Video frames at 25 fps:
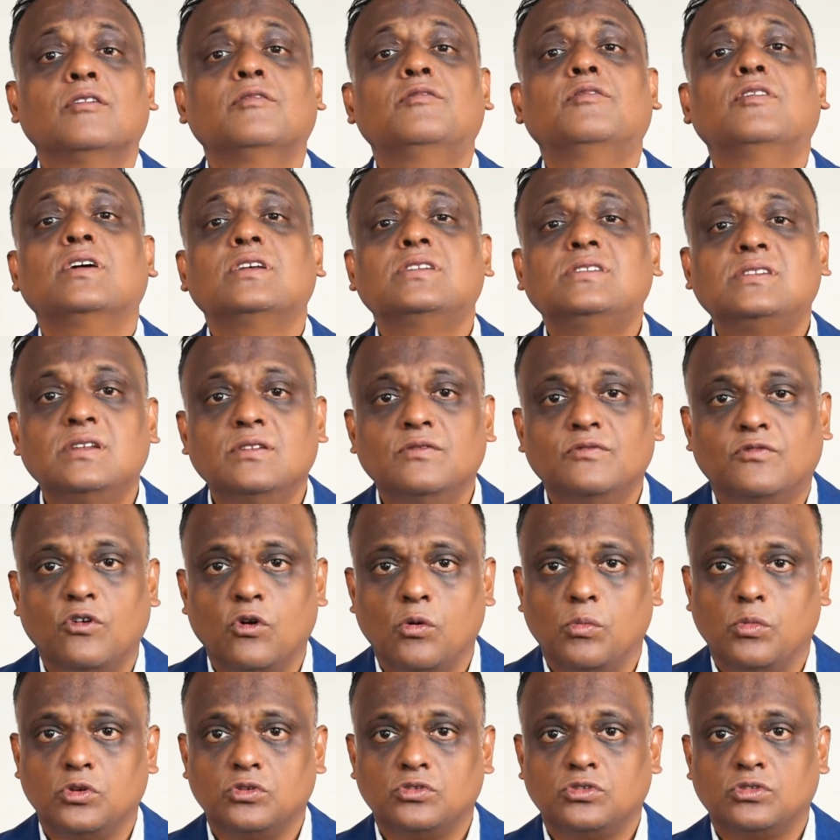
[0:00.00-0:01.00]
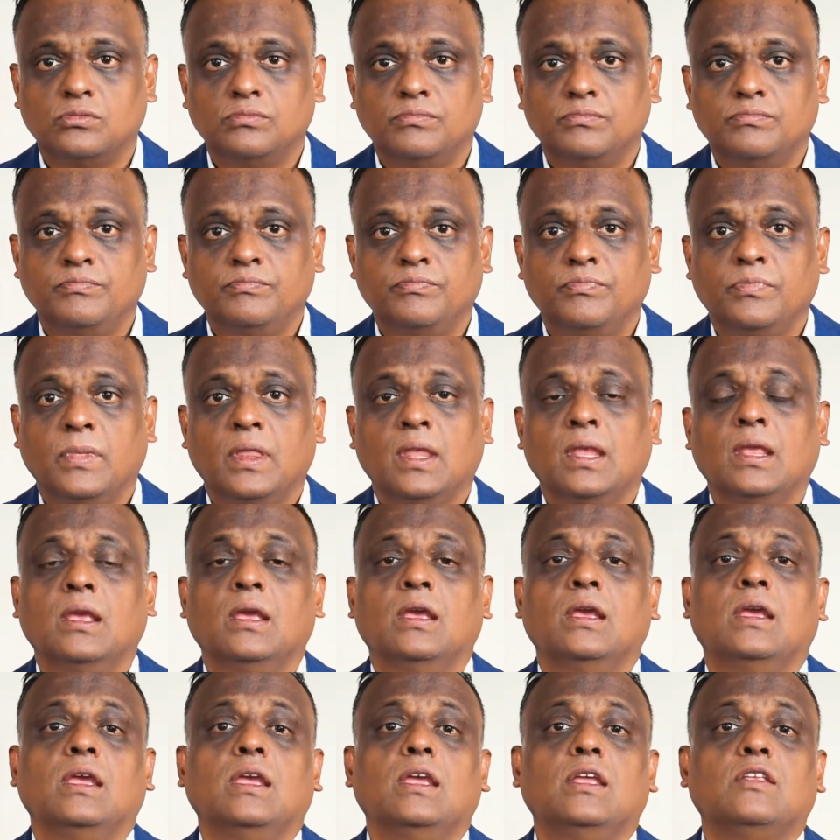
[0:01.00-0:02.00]
First and foremost,
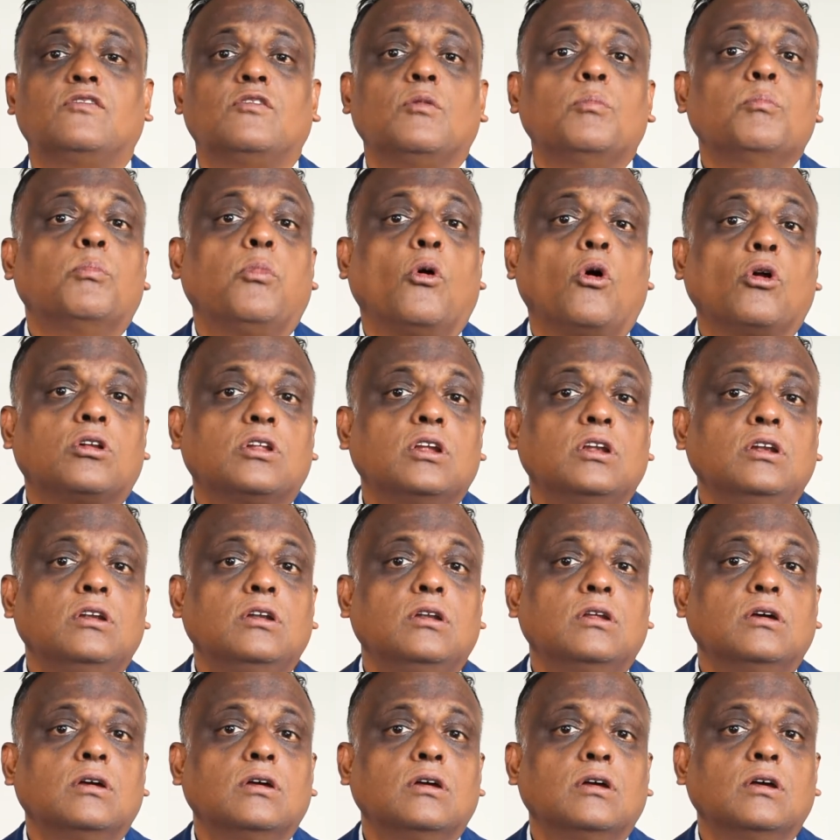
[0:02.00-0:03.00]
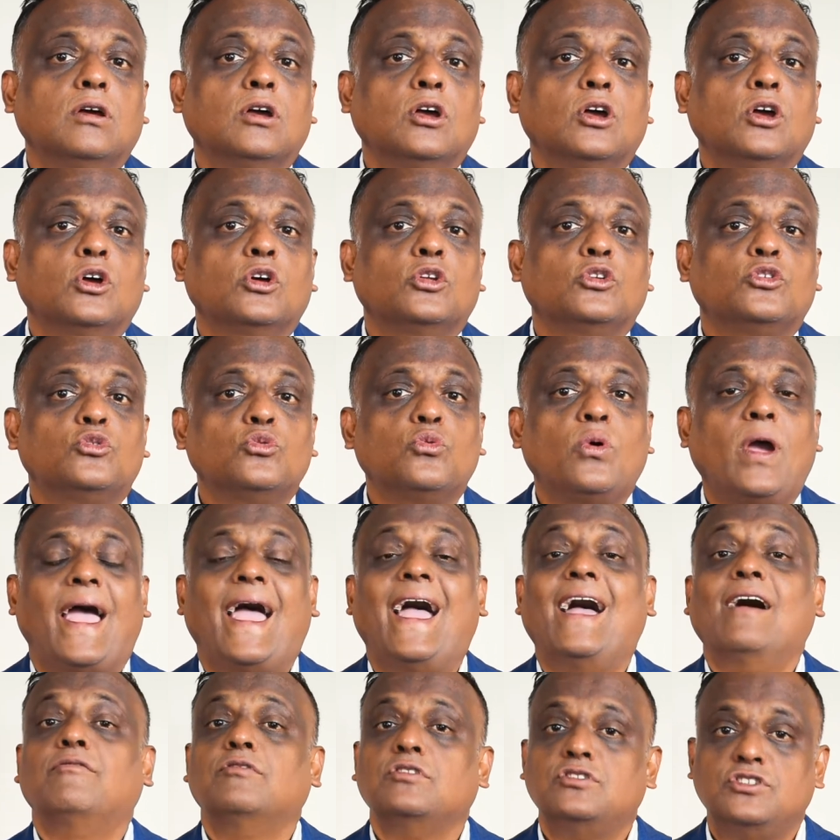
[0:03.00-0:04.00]
it's important to
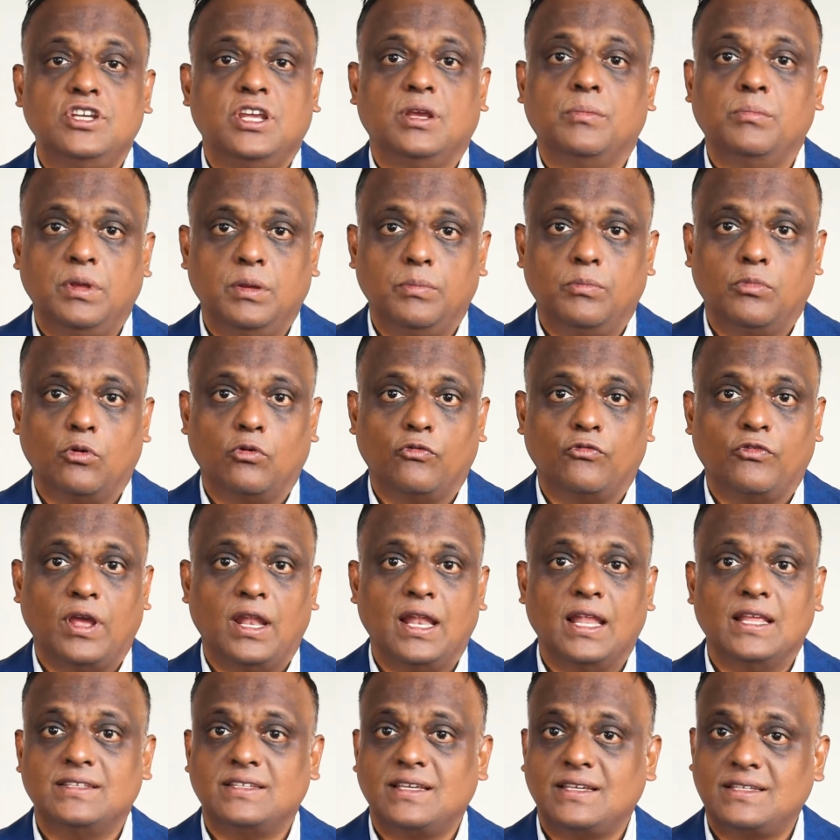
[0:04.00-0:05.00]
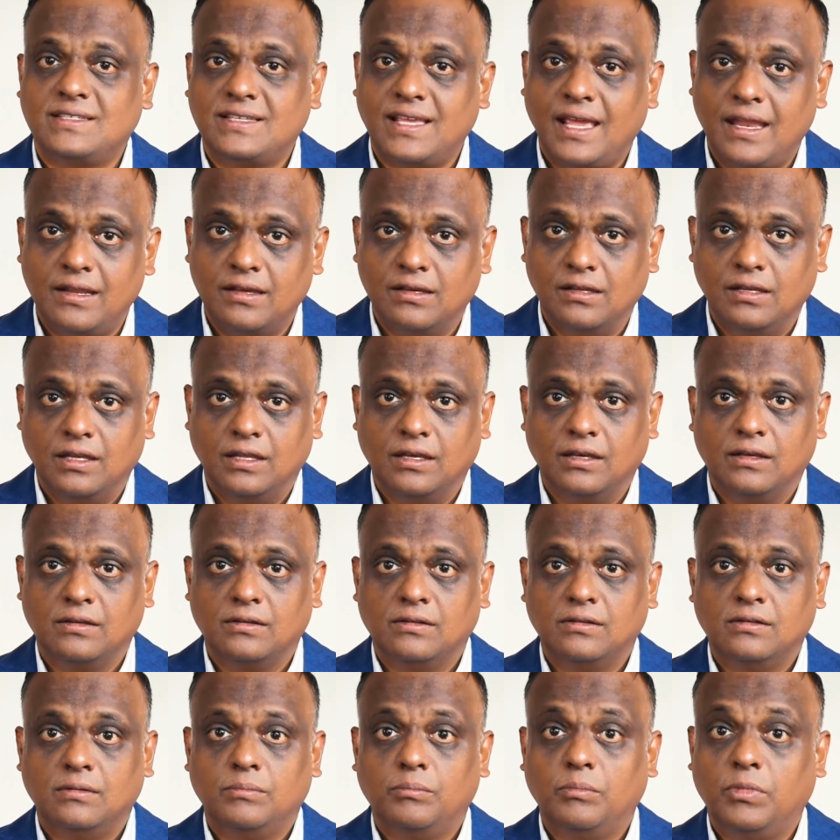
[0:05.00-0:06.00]
have a GMB profile, as I said earlier.
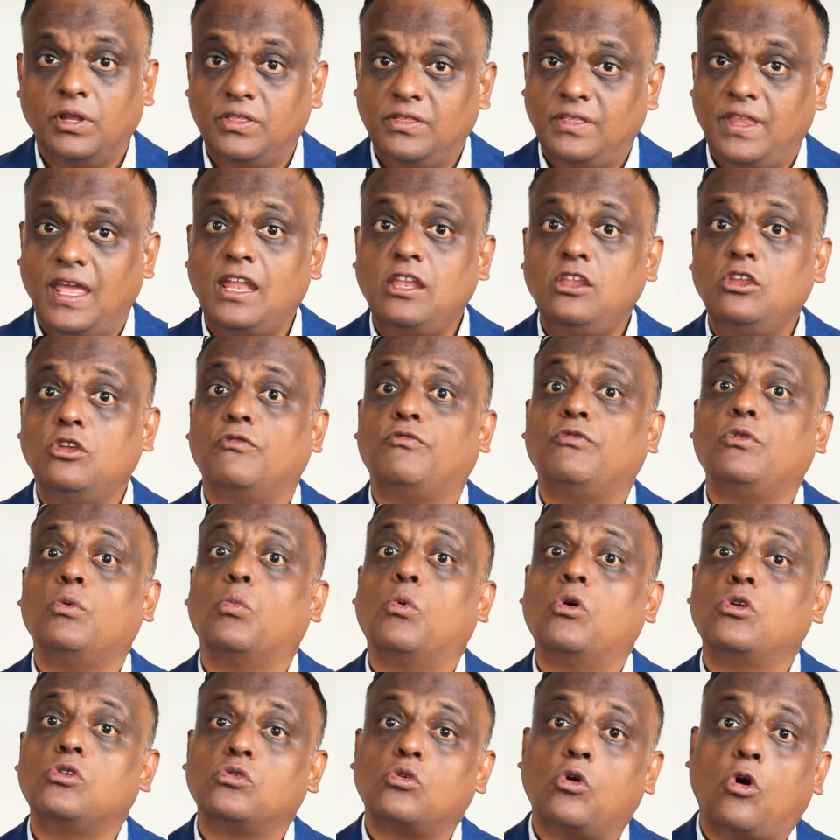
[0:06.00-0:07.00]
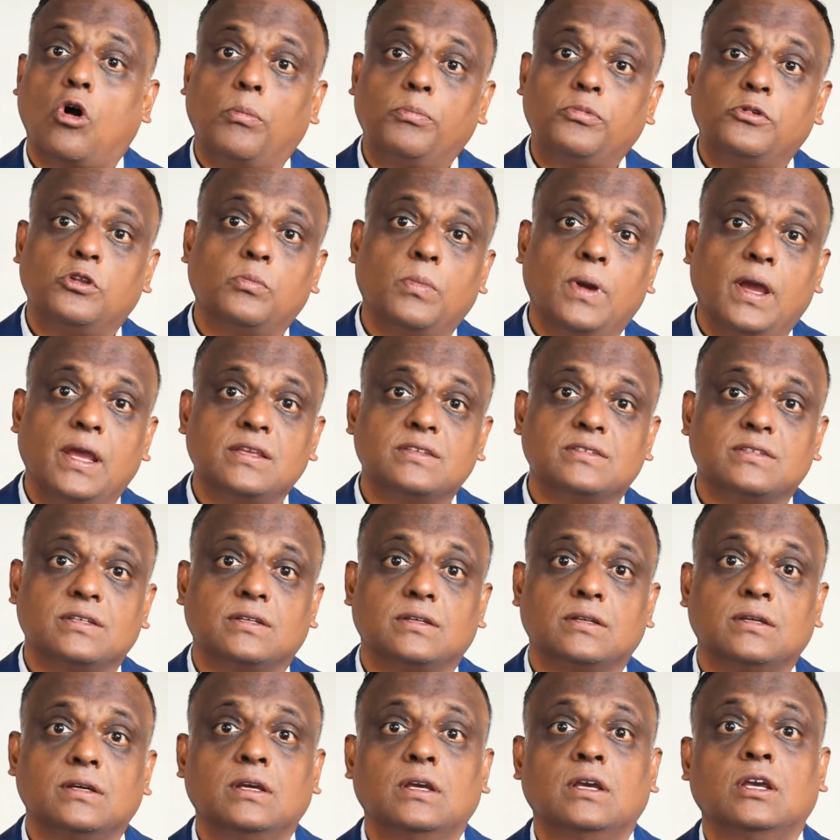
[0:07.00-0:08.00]
But then if you want to optimize it,
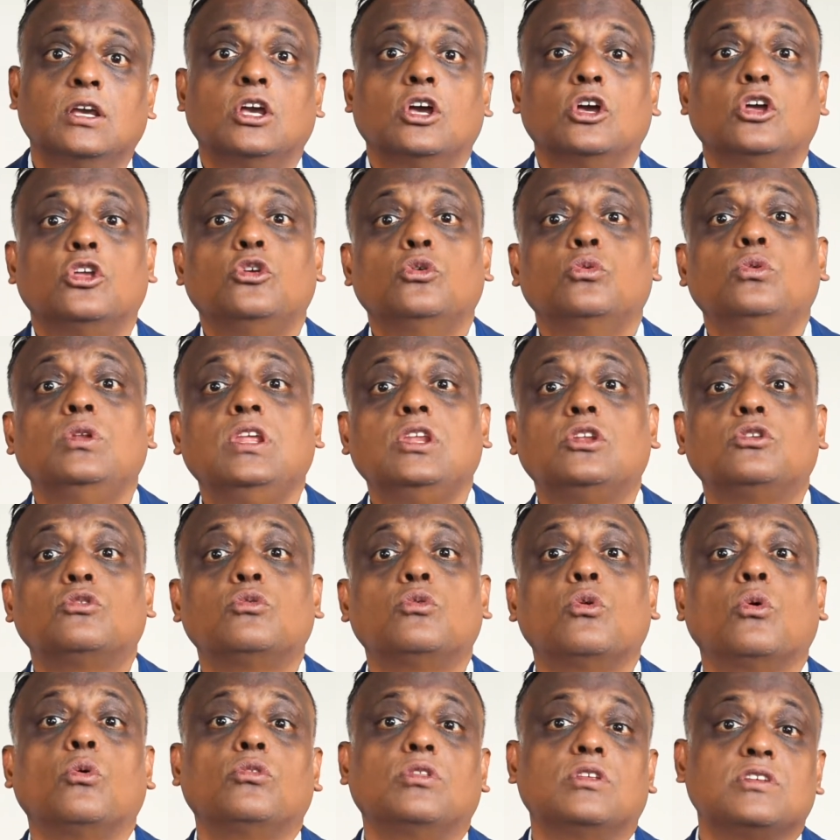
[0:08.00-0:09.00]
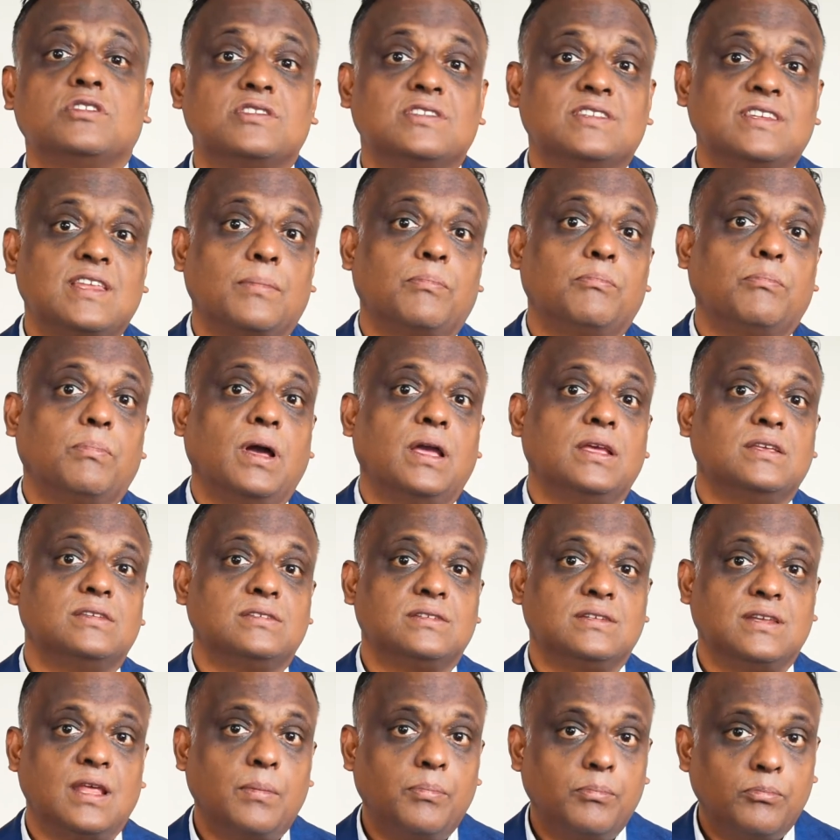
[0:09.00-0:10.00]
you need to know the
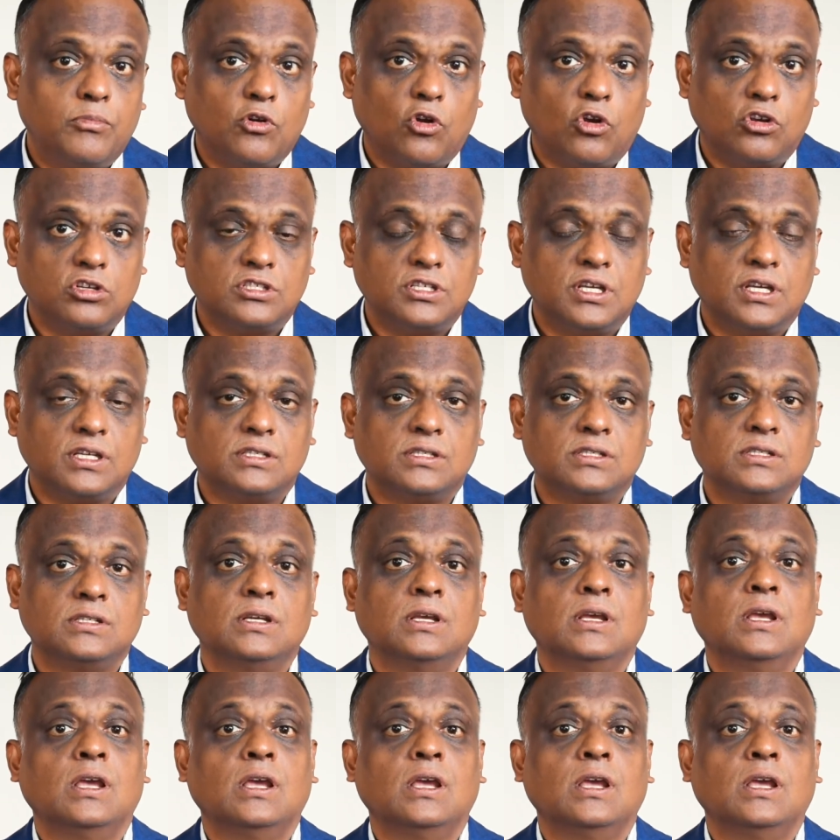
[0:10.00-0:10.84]
step-by-step process